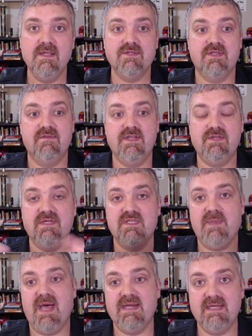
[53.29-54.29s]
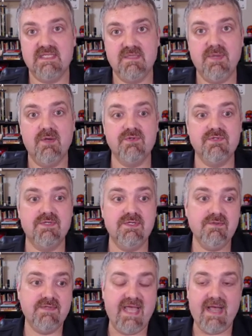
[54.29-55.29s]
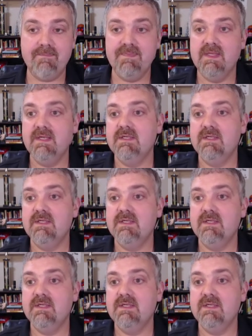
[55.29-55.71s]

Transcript: So the vitreous body is supposed to do that.